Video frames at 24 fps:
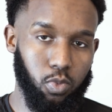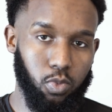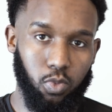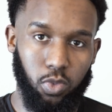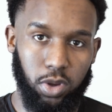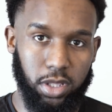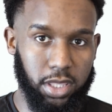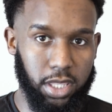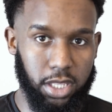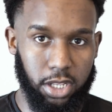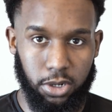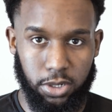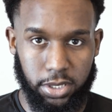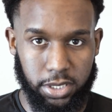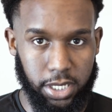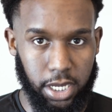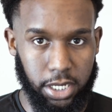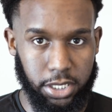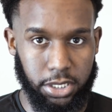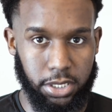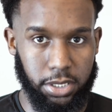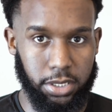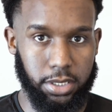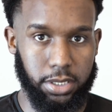within your
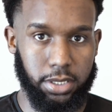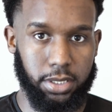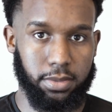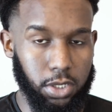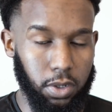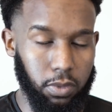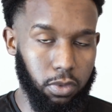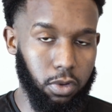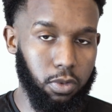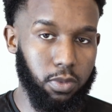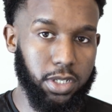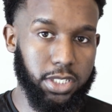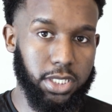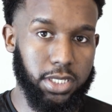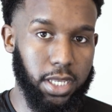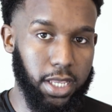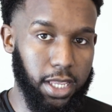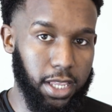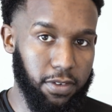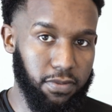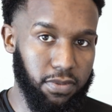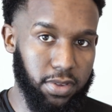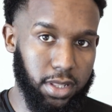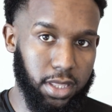sessions. So we want to
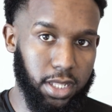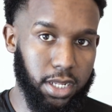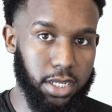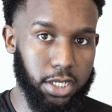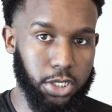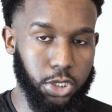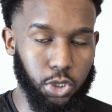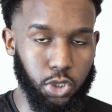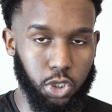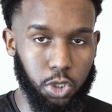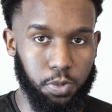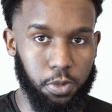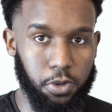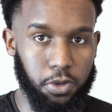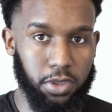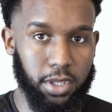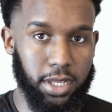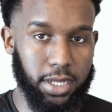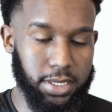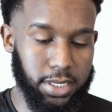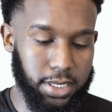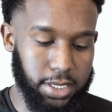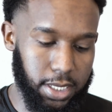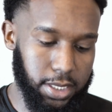evenly distribute the
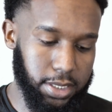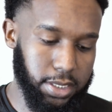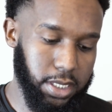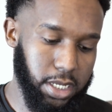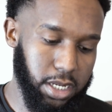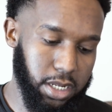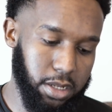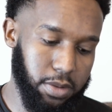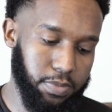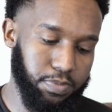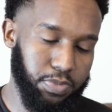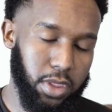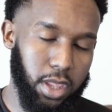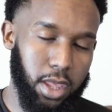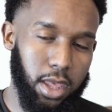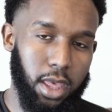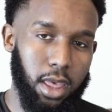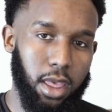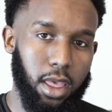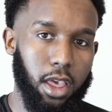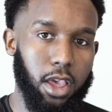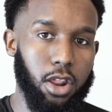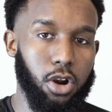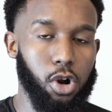intensity
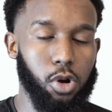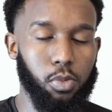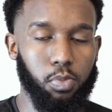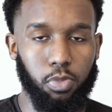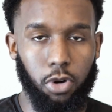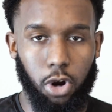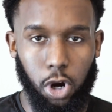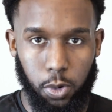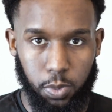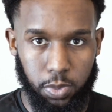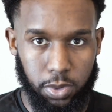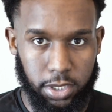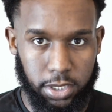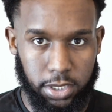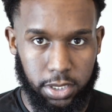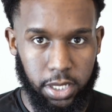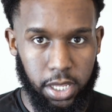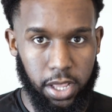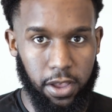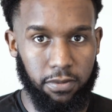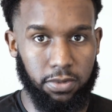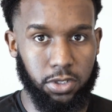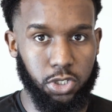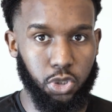and our purpose
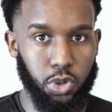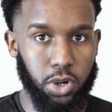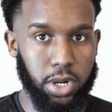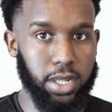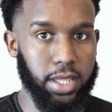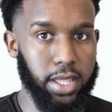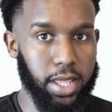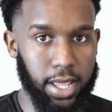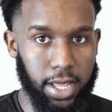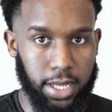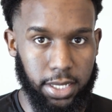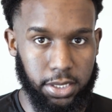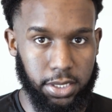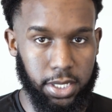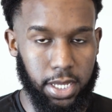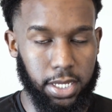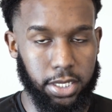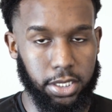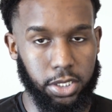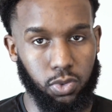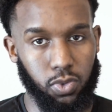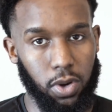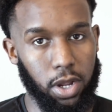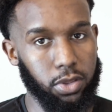of training the
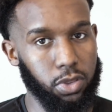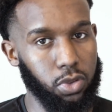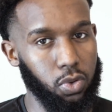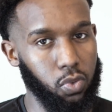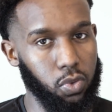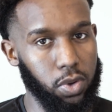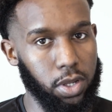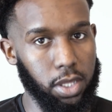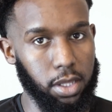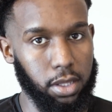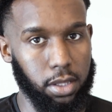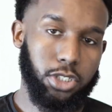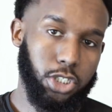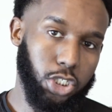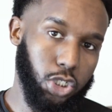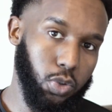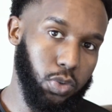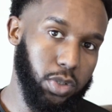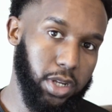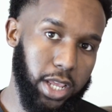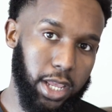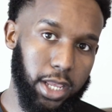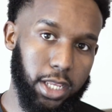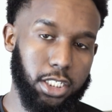handstands throughout the week. 2
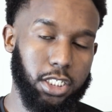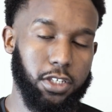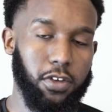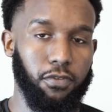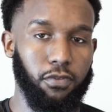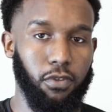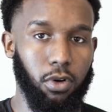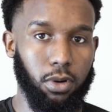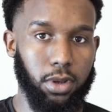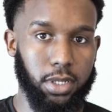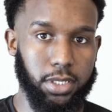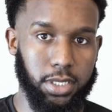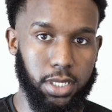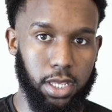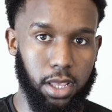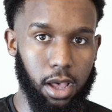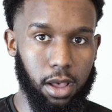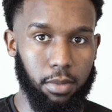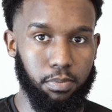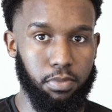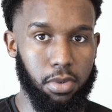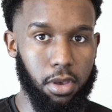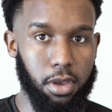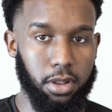days focusing
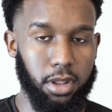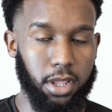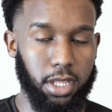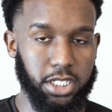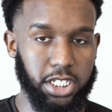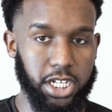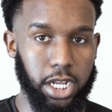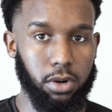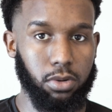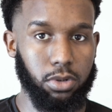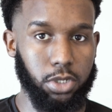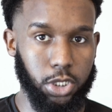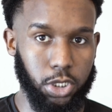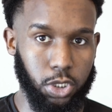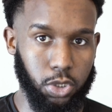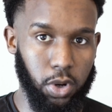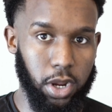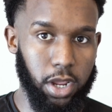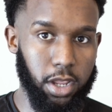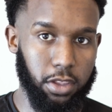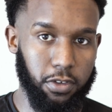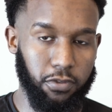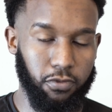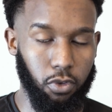on building general
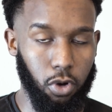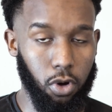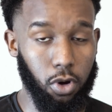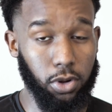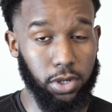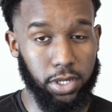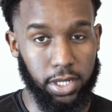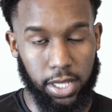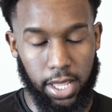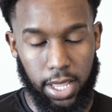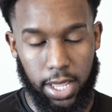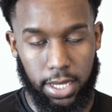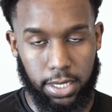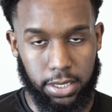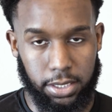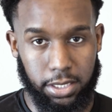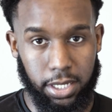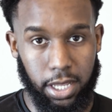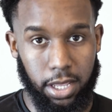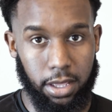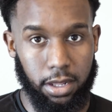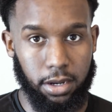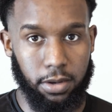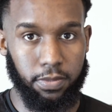strength for holding the
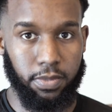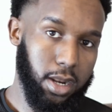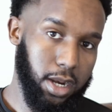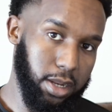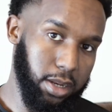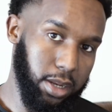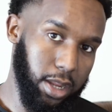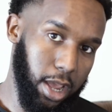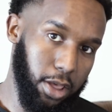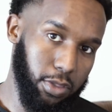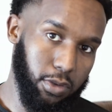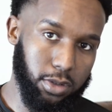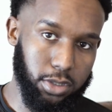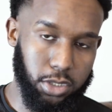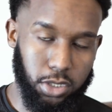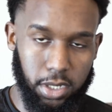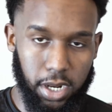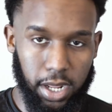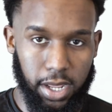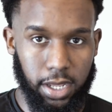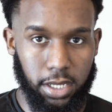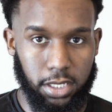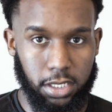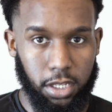handstand, and then the other 2
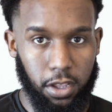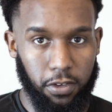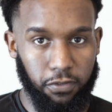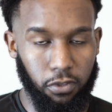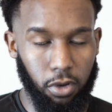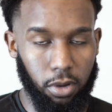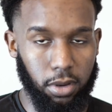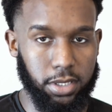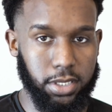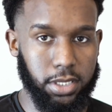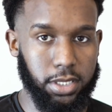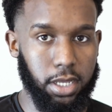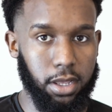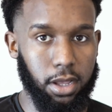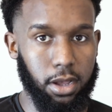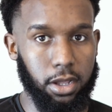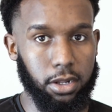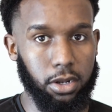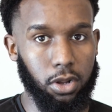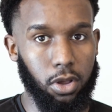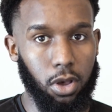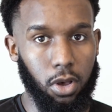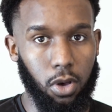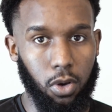days focusing
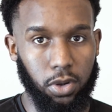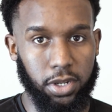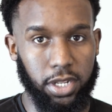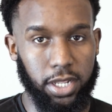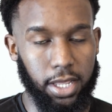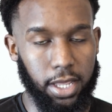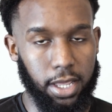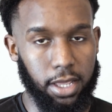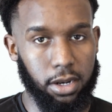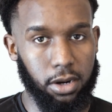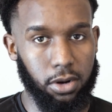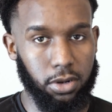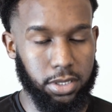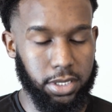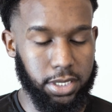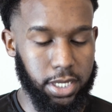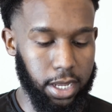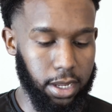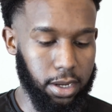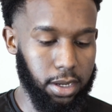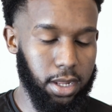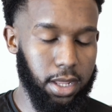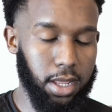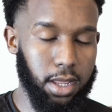on holding in our
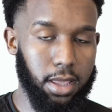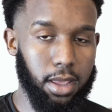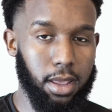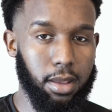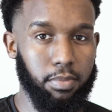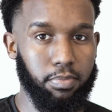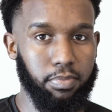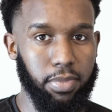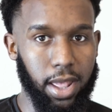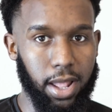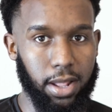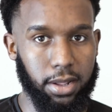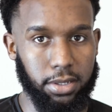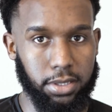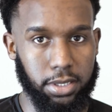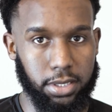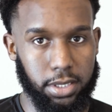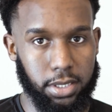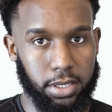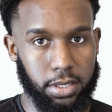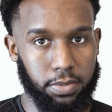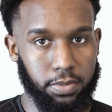technique and balance.